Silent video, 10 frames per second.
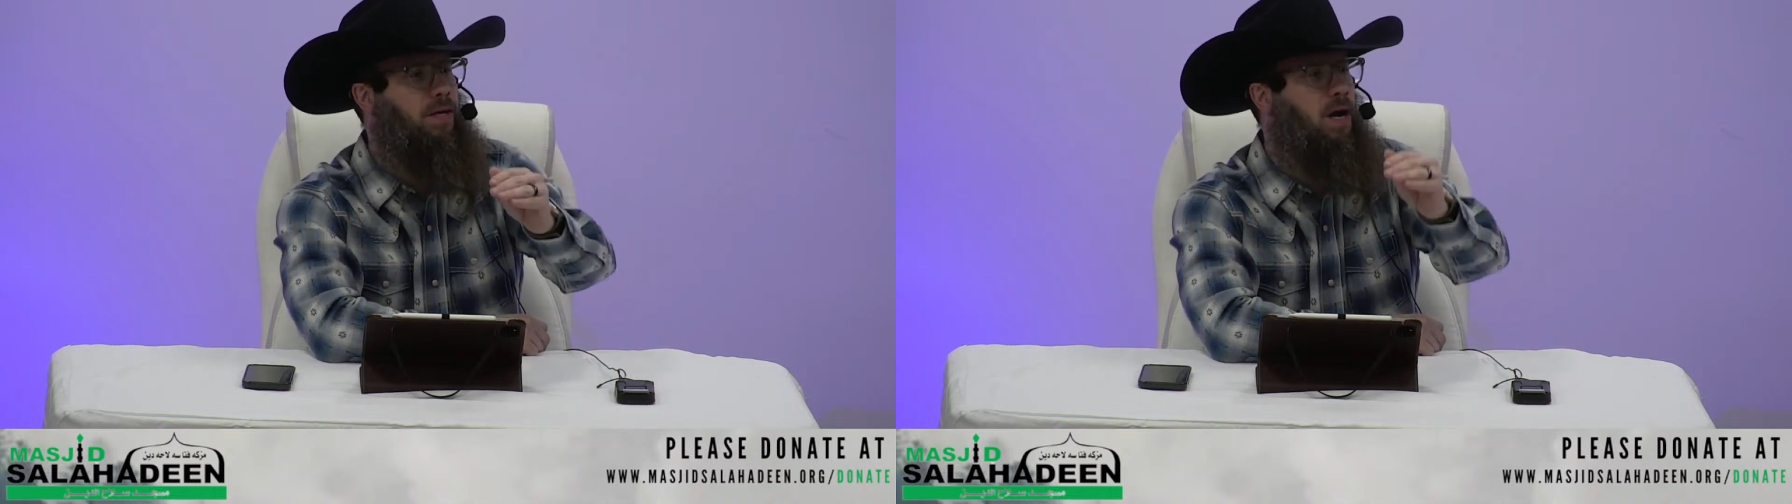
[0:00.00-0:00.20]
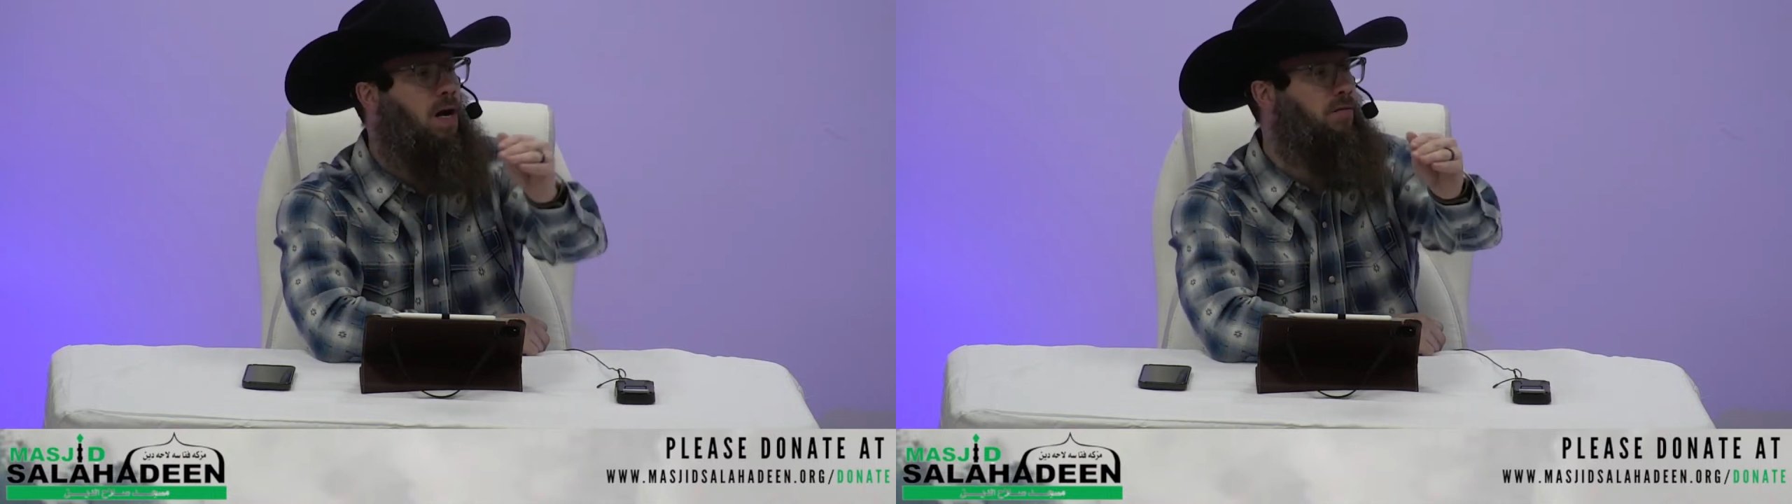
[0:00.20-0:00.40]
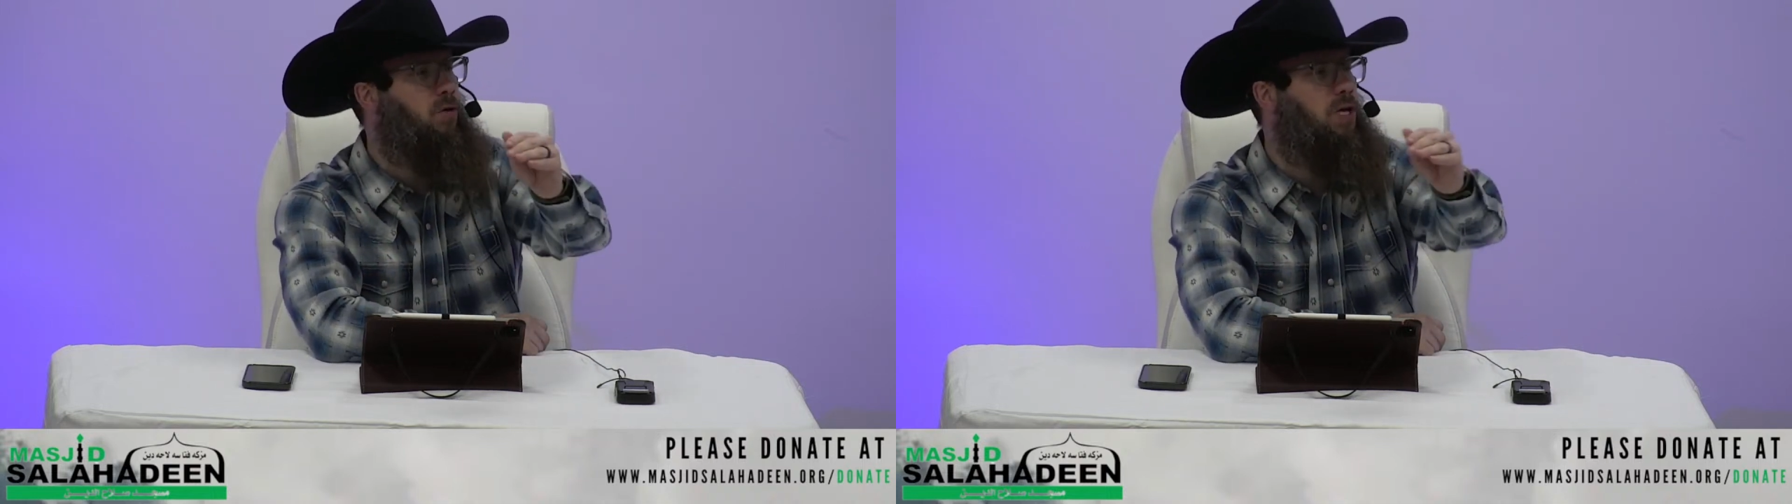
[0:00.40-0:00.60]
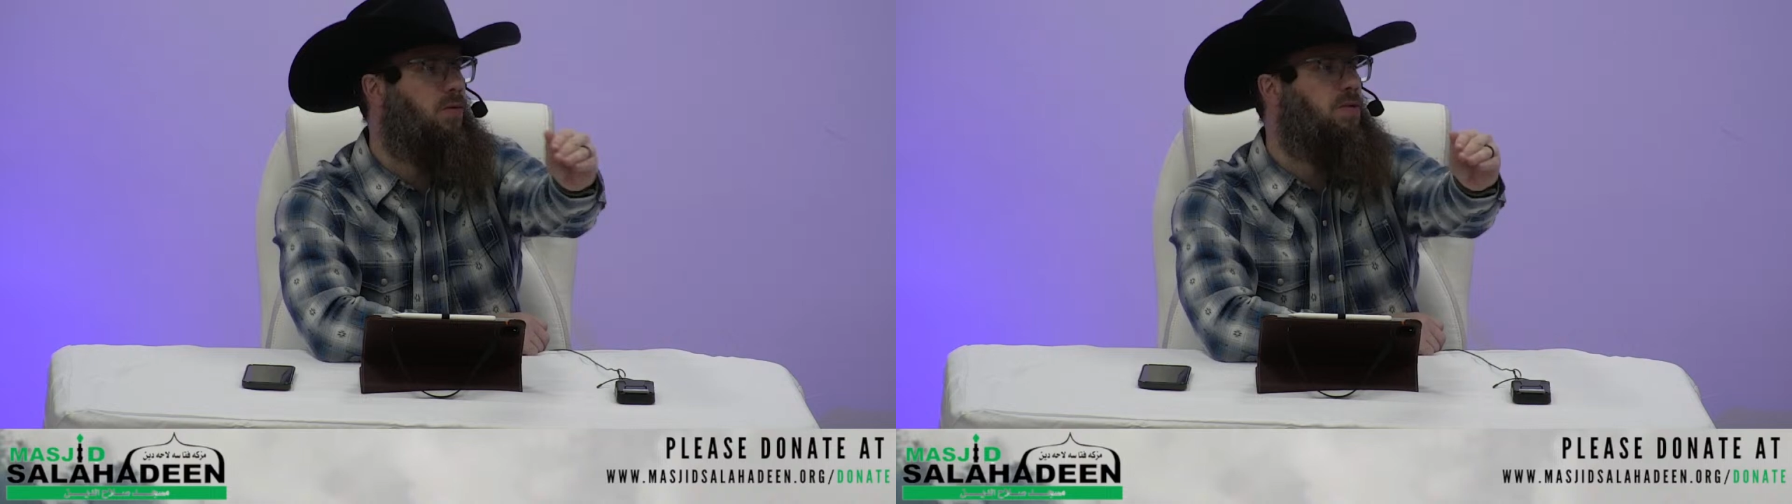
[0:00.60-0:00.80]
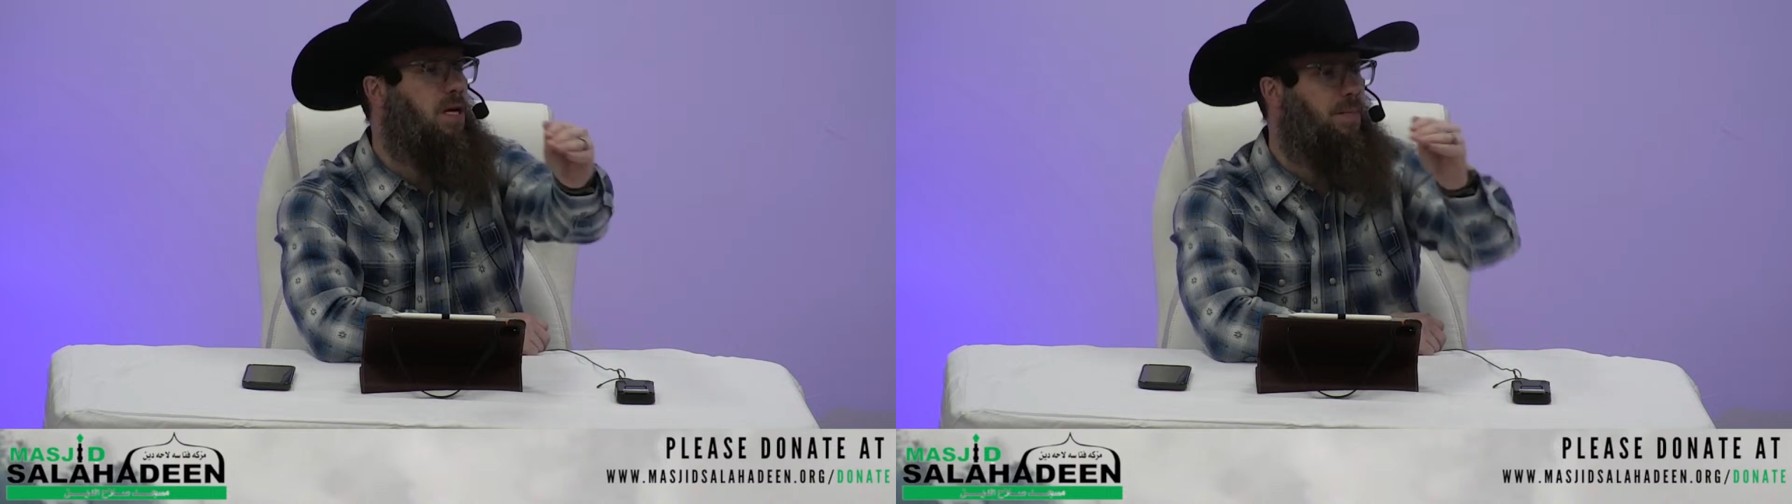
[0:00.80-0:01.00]
convoy that
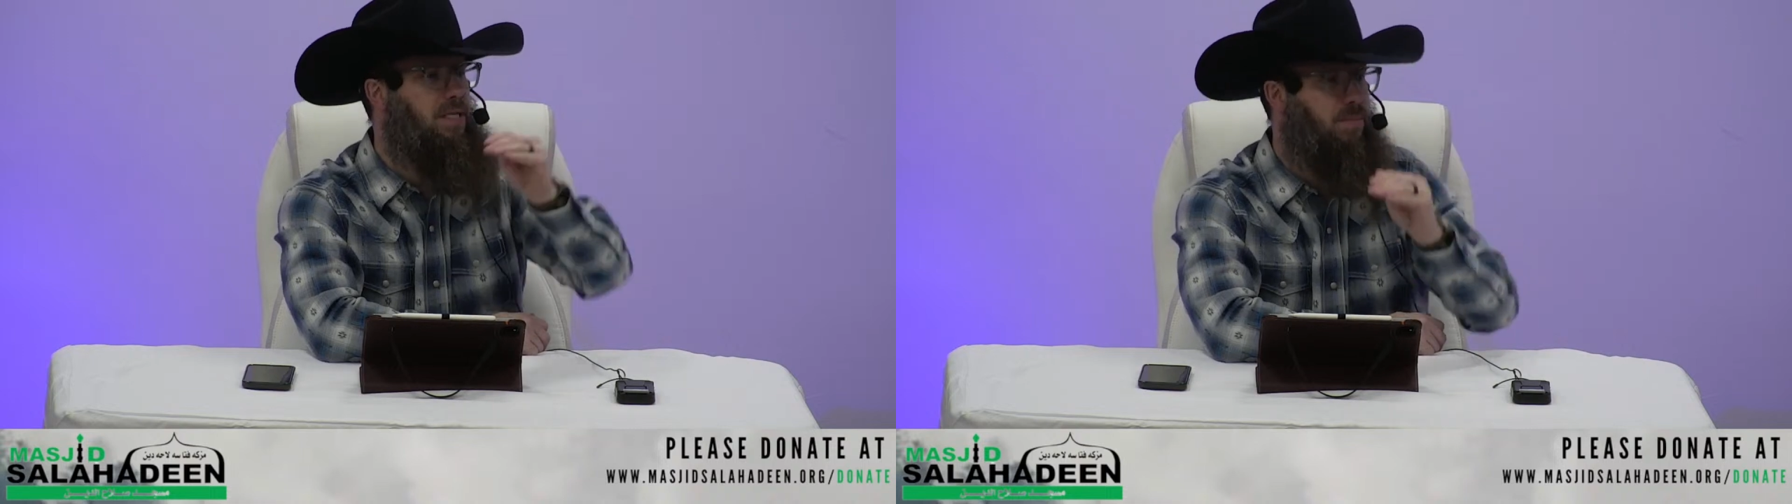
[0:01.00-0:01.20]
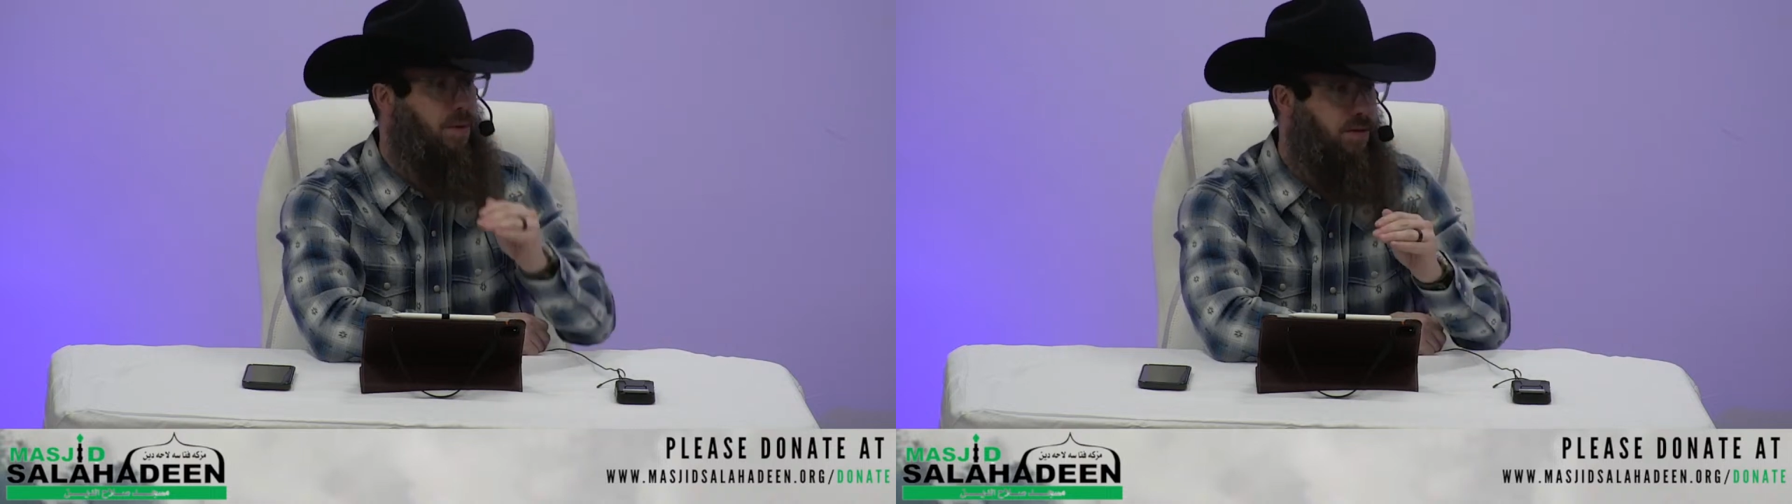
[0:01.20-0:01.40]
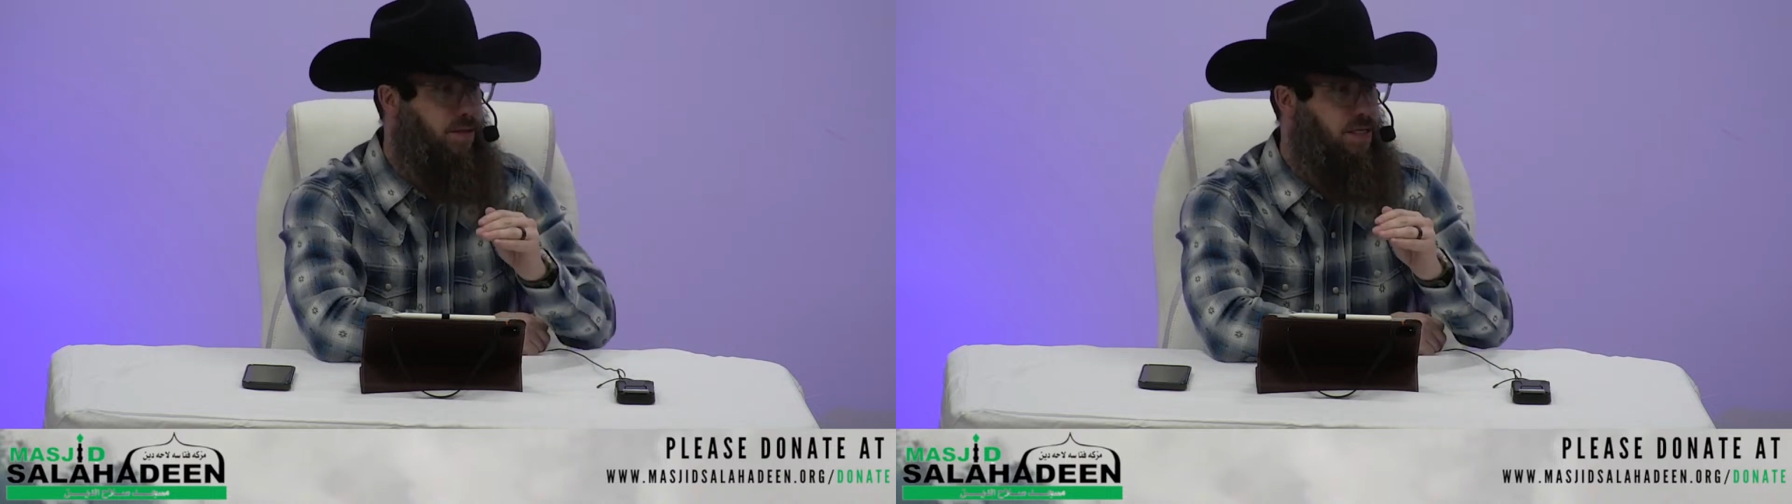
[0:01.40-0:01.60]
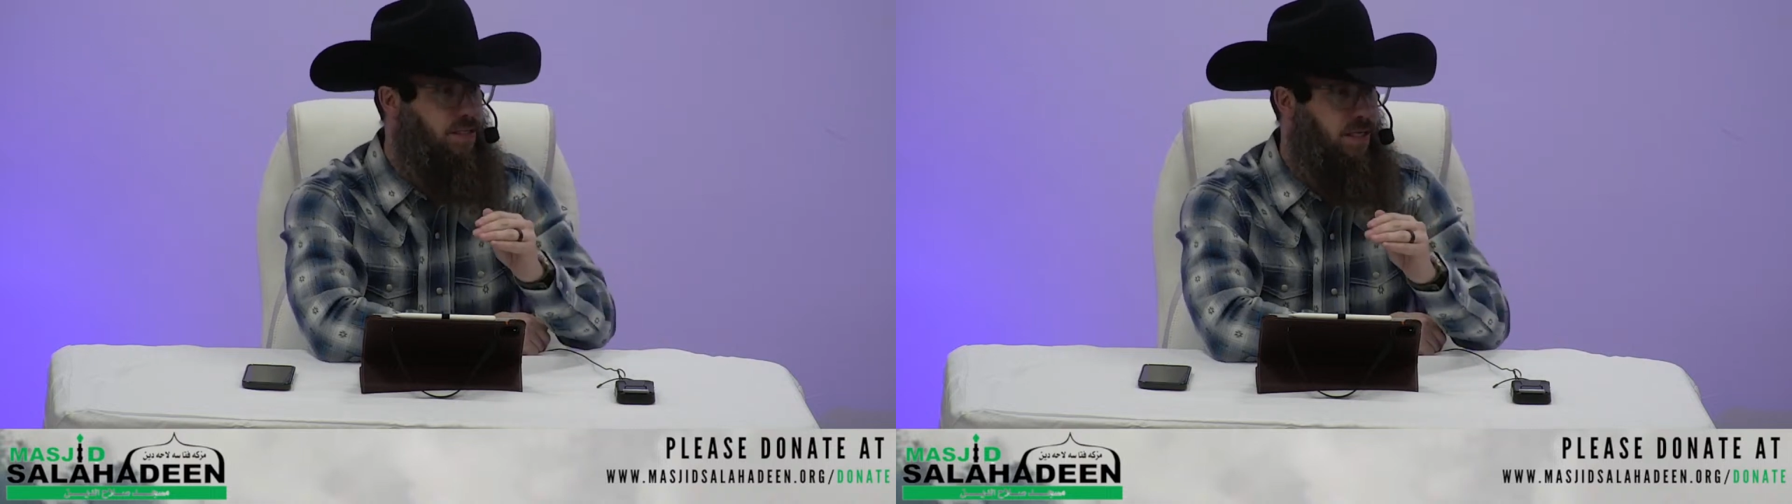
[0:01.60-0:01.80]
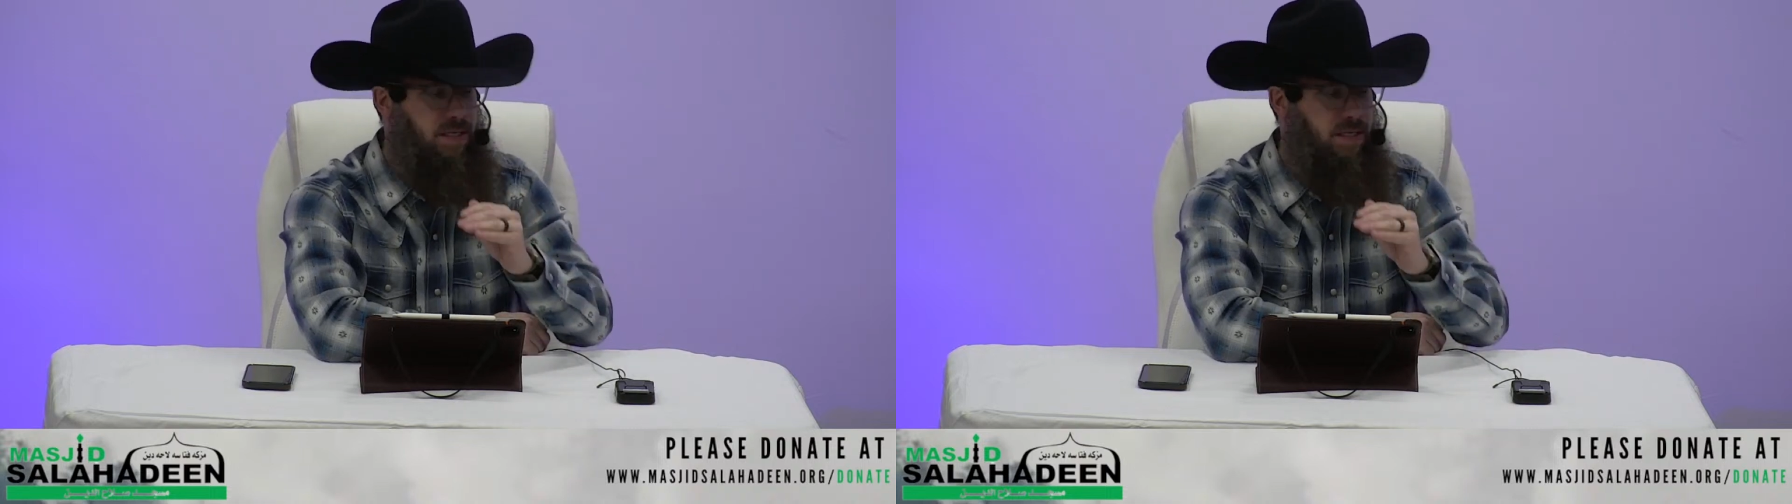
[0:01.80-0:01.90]
was coming to Badr. He sent